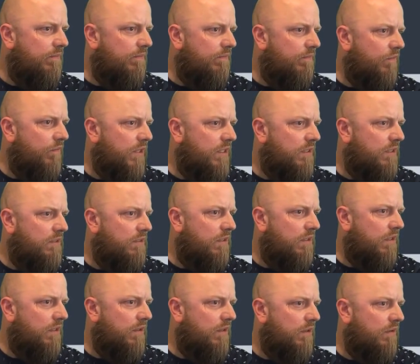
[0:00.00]

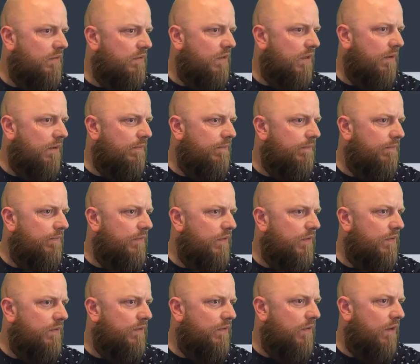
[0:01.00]
Register user.
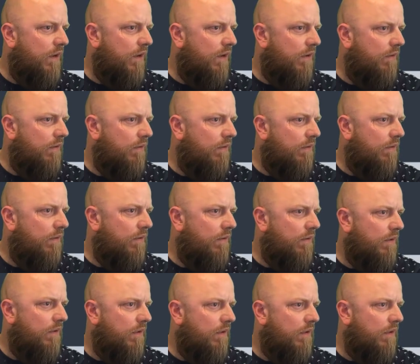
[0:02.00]
So
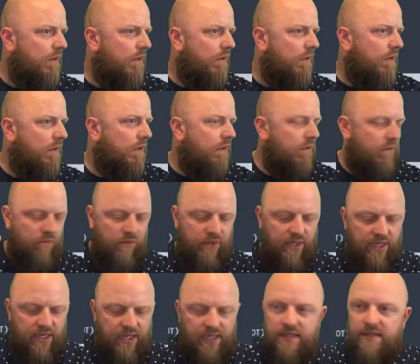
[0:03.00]
we
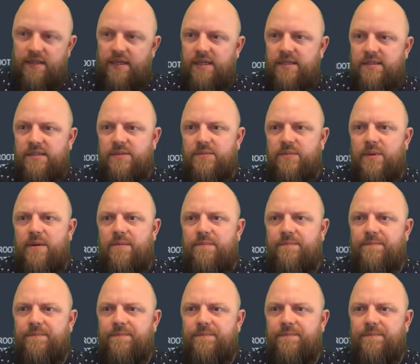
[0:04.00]
need these as well.